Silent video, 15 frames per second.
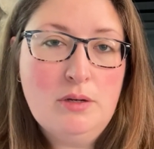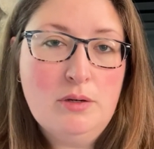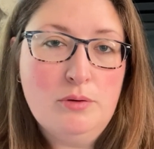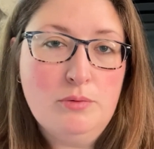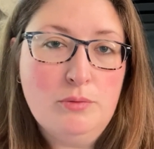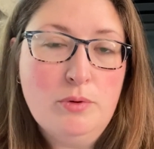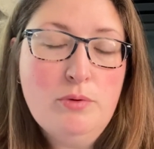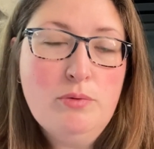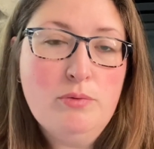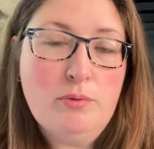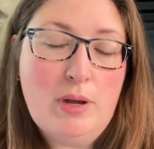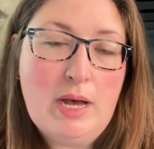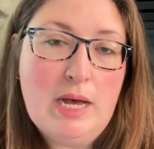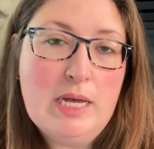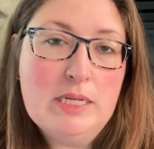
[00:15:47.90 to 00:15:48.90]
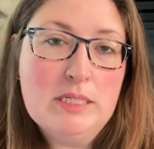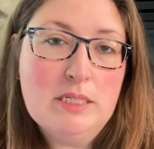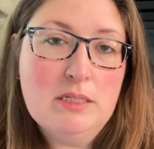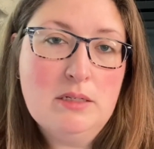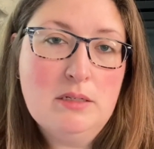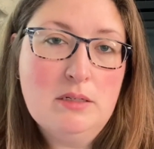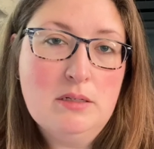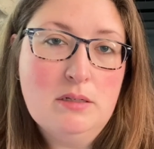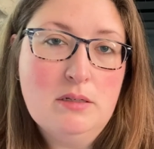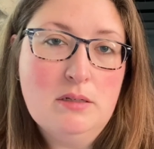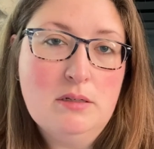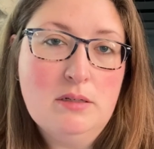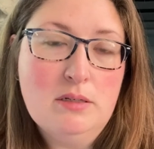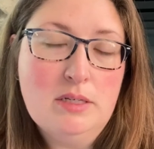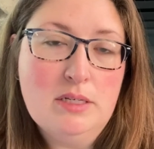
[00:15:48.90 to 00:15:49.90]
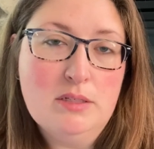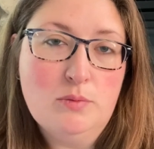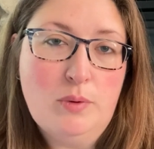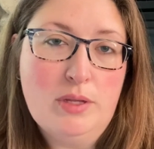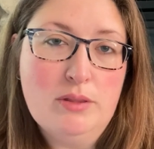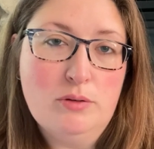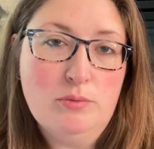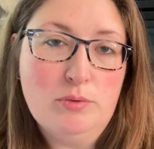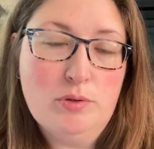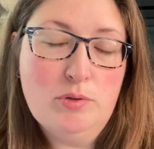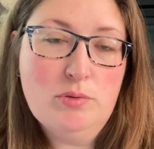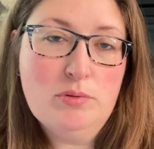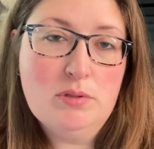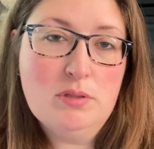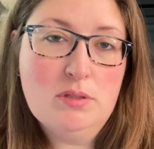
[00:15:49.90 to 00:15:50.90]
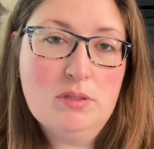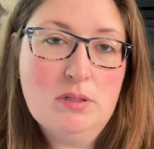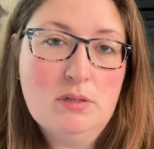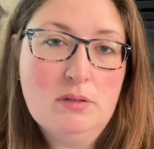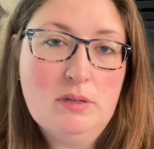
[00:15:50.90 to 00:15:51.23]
Root rot is when the roots